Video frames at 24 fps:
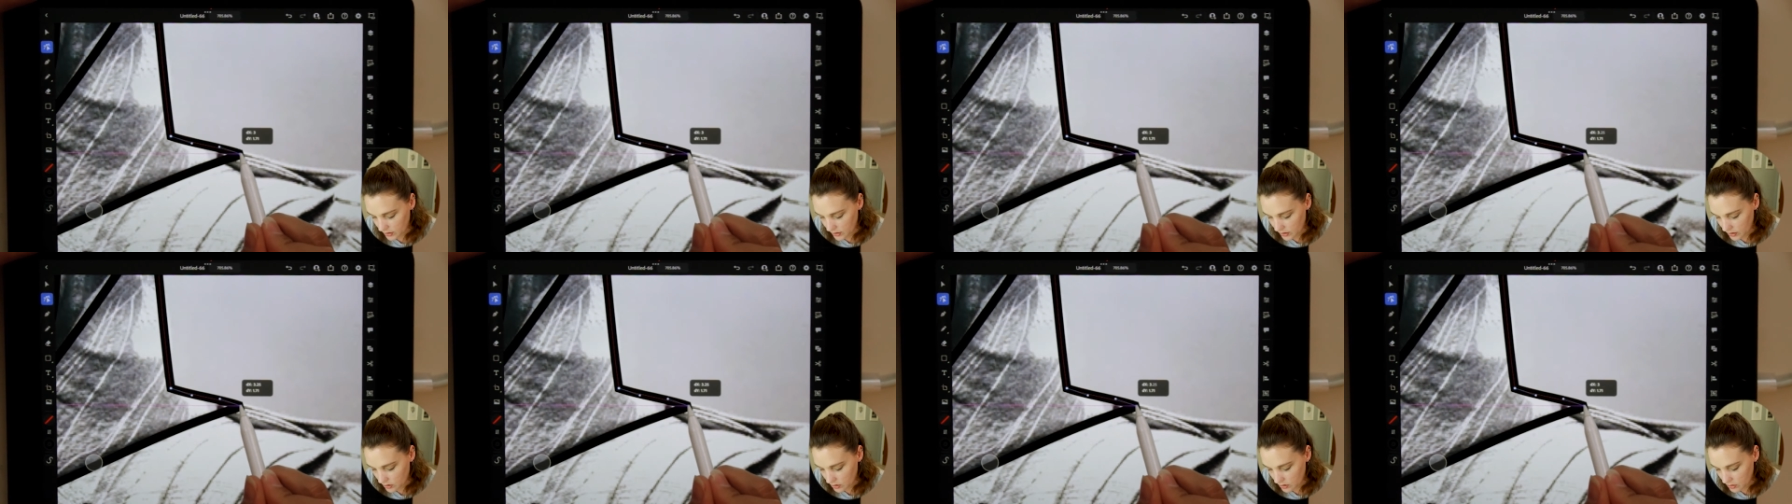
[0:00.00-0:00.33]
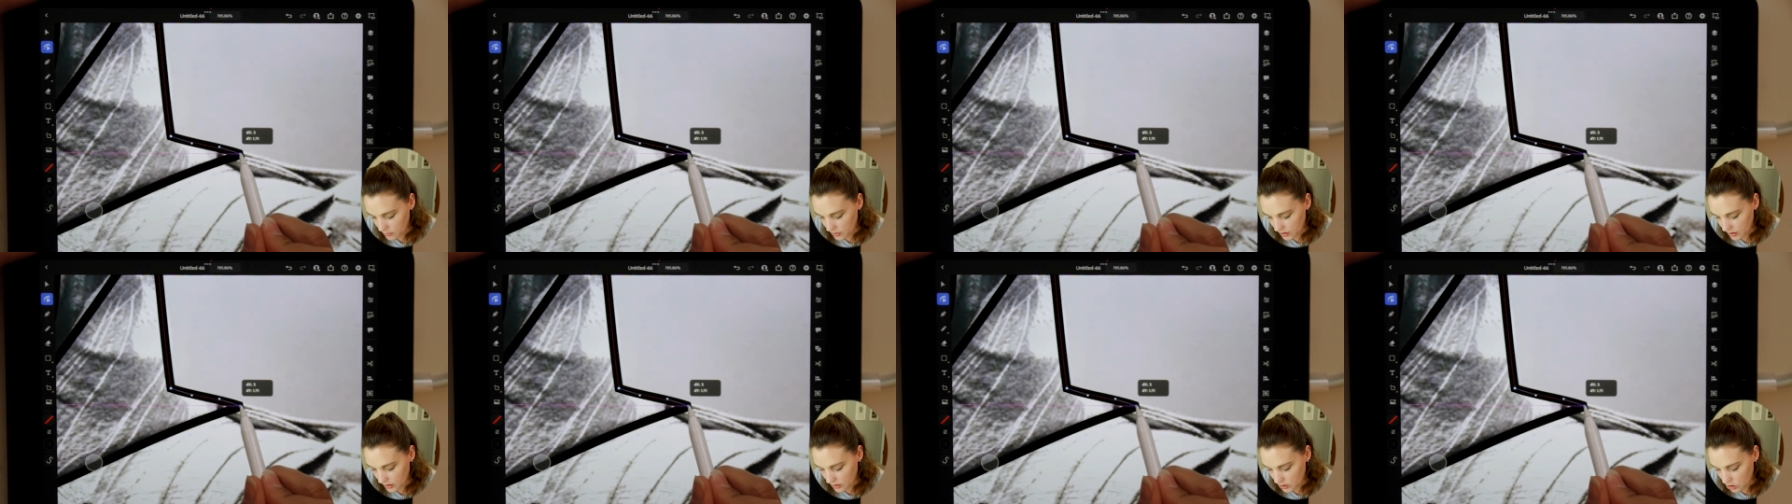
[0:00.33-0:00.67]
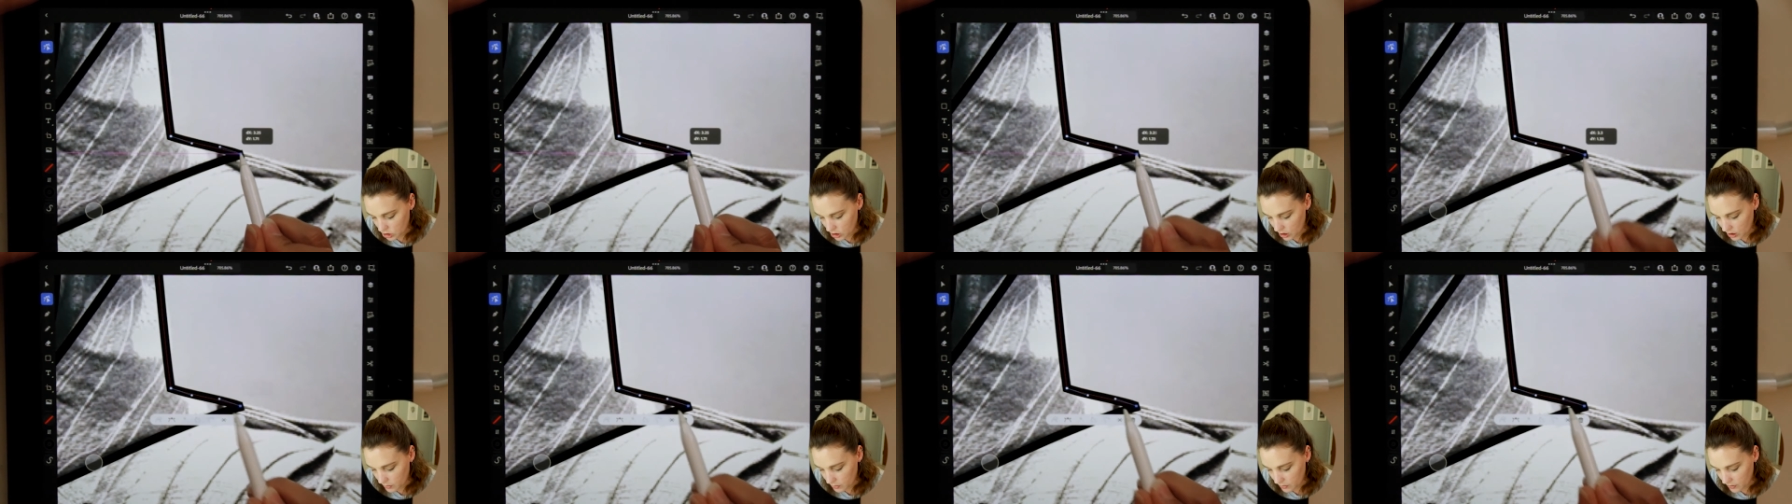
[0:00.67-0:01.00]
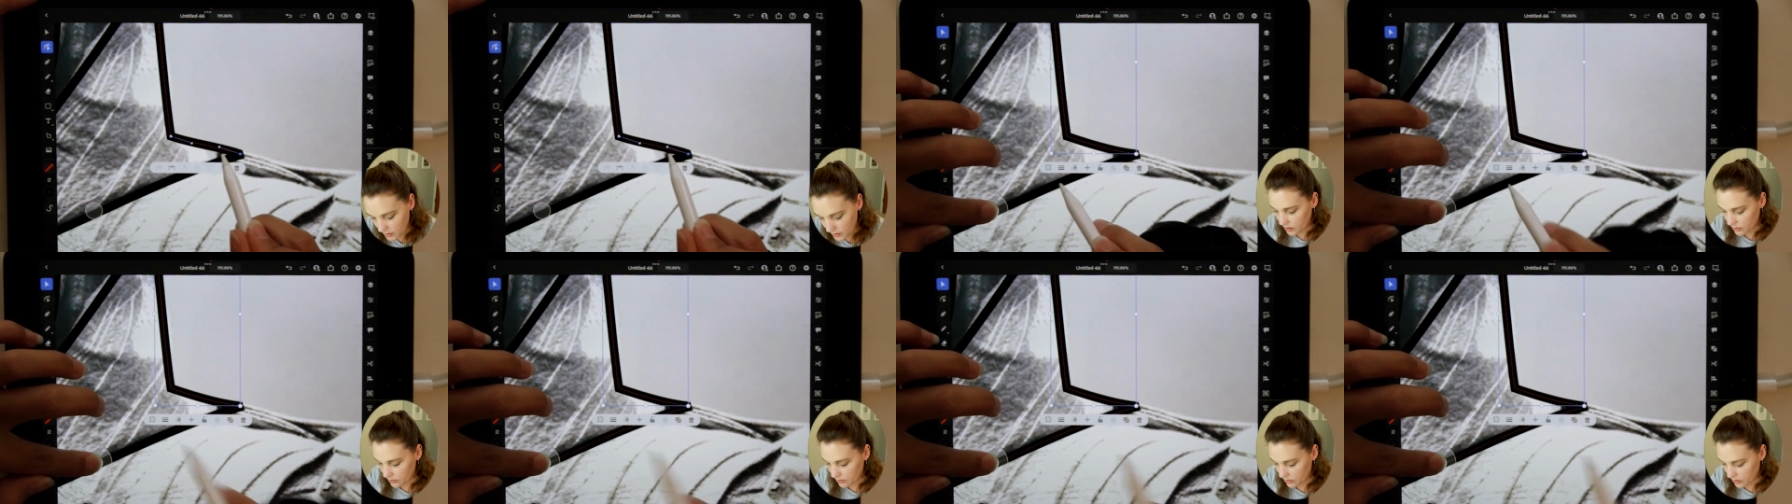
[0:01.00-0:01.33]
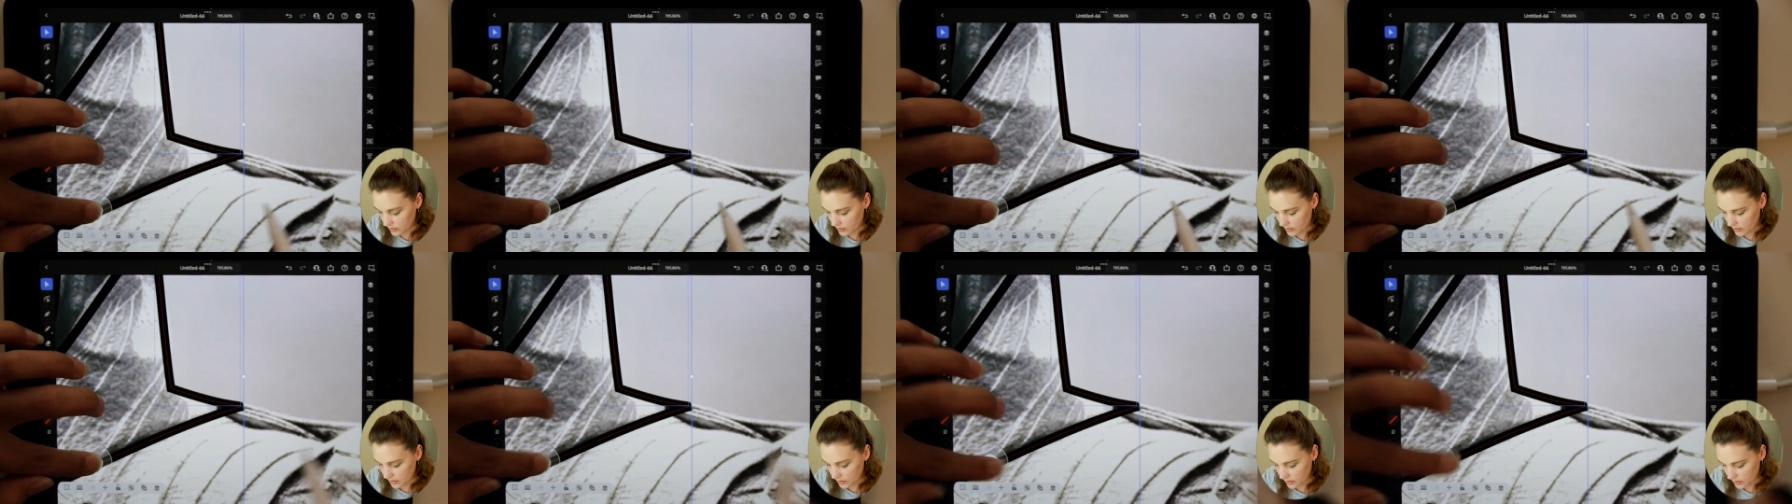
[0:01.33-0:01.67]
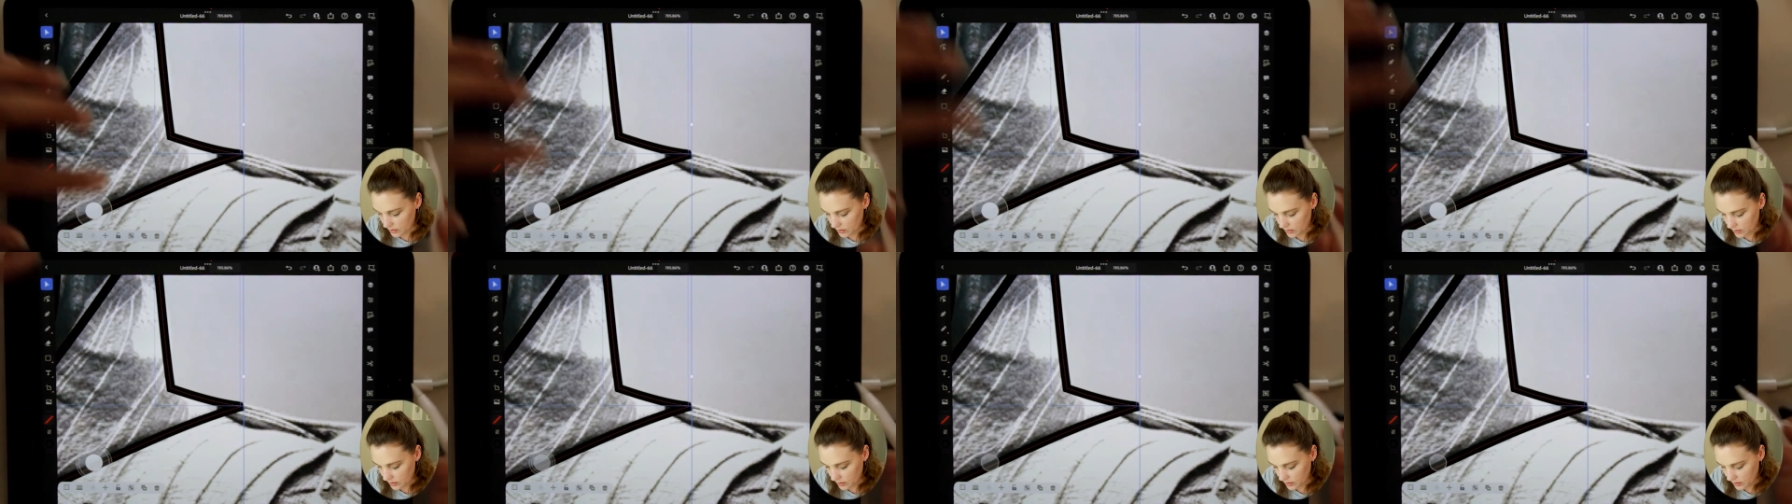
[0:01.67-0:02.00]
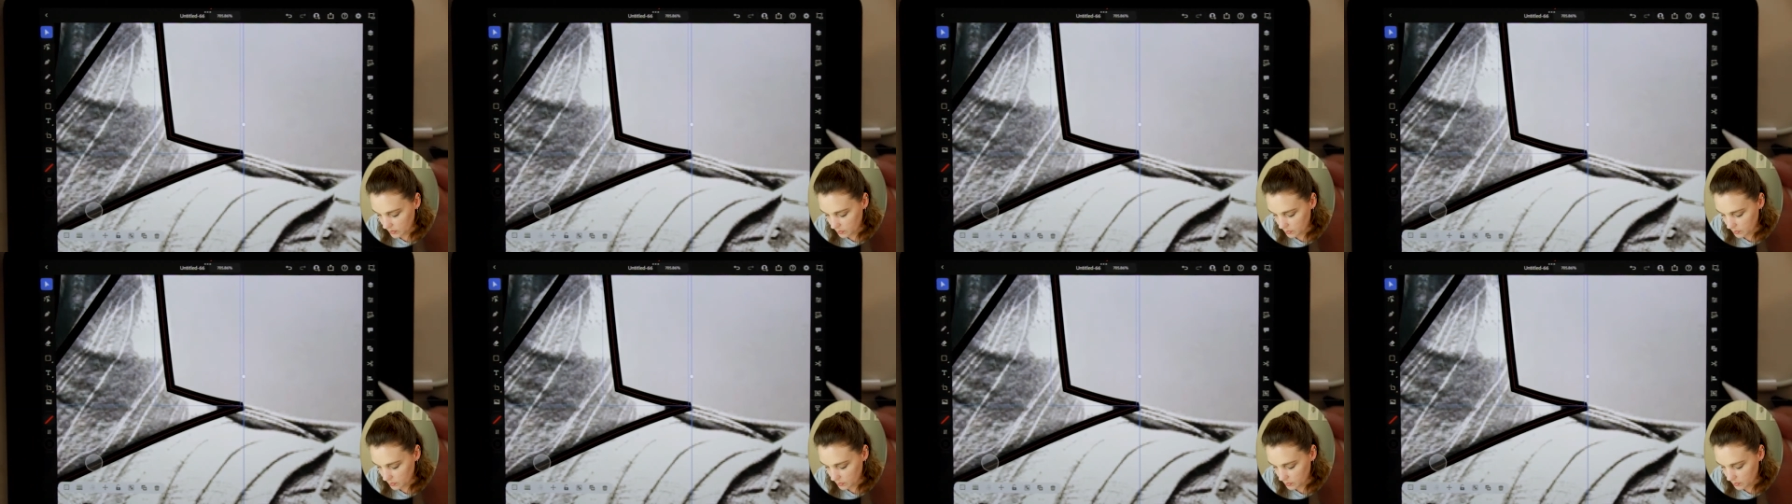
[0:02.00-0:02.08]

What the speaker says: here to make a shape. I'm going to select this